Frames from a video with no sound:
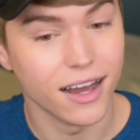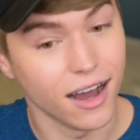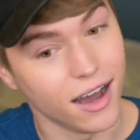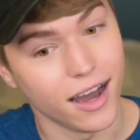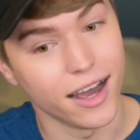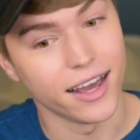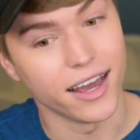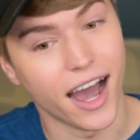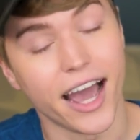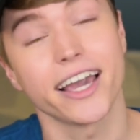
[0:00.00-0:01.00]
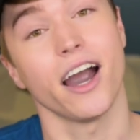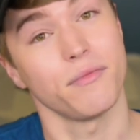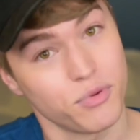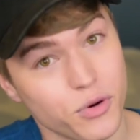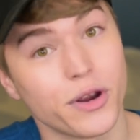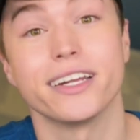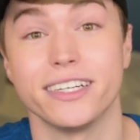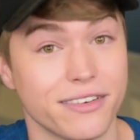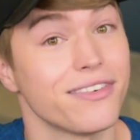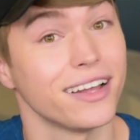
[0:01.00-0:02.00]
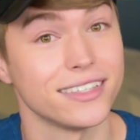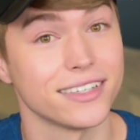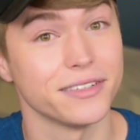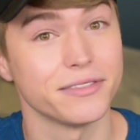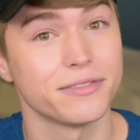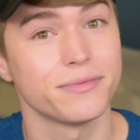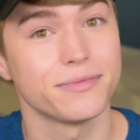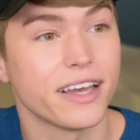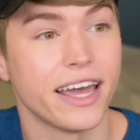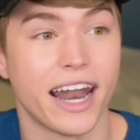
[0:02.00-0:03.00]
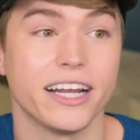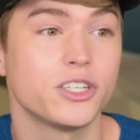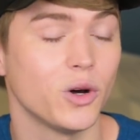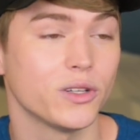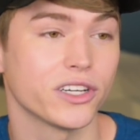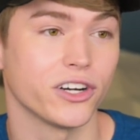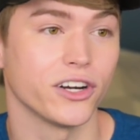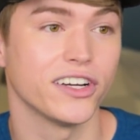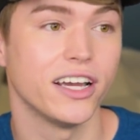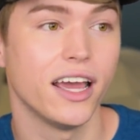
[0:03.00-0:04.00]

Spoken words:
got pretty defensive. And I told her,